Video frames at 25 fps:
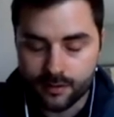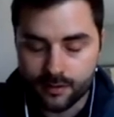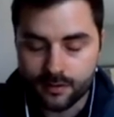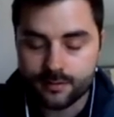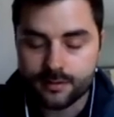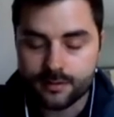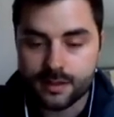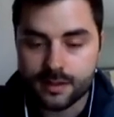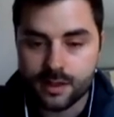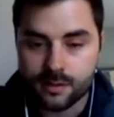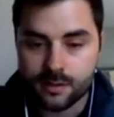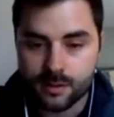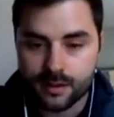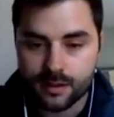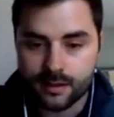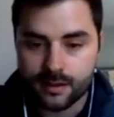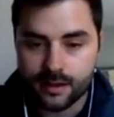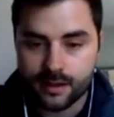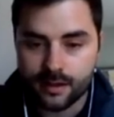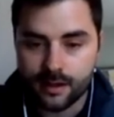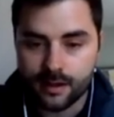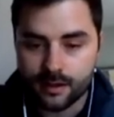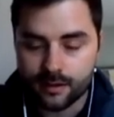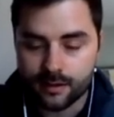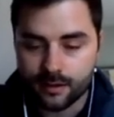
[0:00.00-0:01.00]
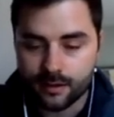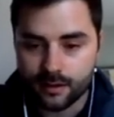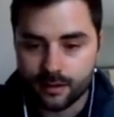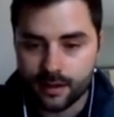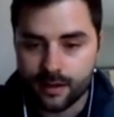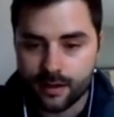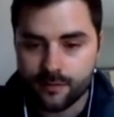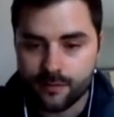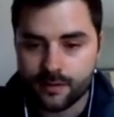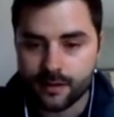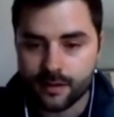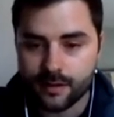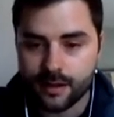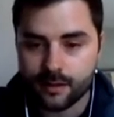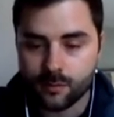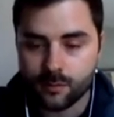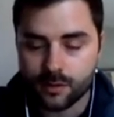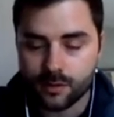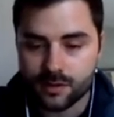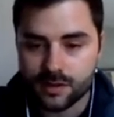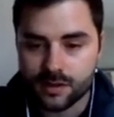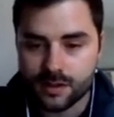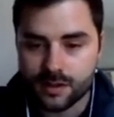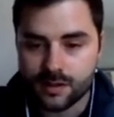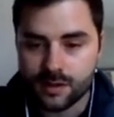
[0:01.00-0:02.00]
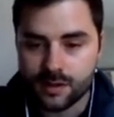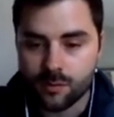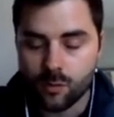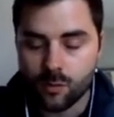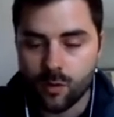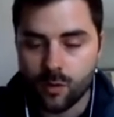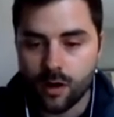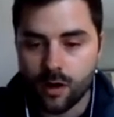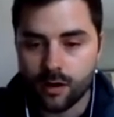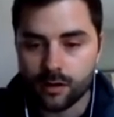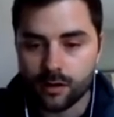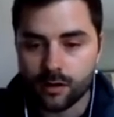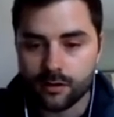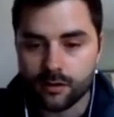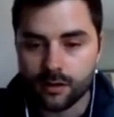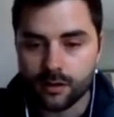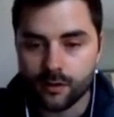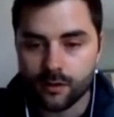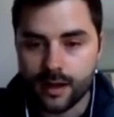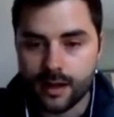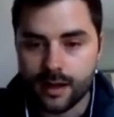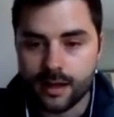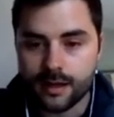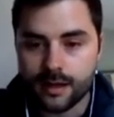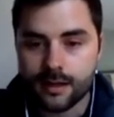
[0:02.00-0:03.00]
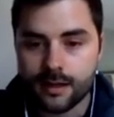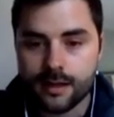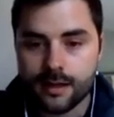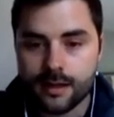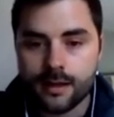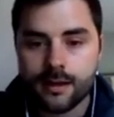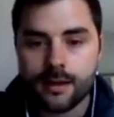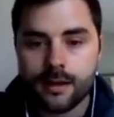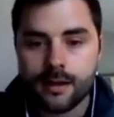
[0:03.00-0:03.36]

or excuse me, clay lock on the left, and then we'll just assume water on the right.